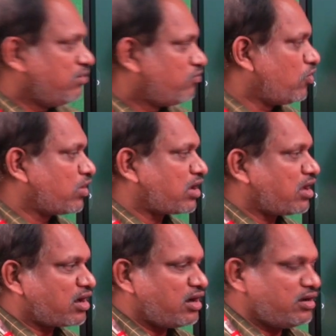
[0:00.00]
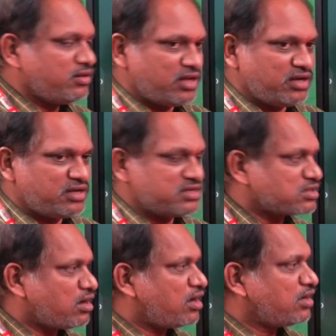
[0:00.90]
400, then it is
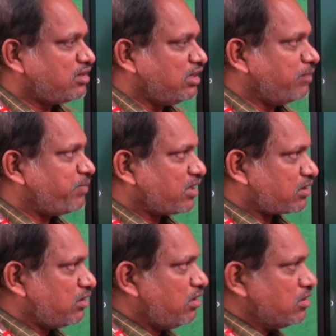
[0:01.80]
called leap year.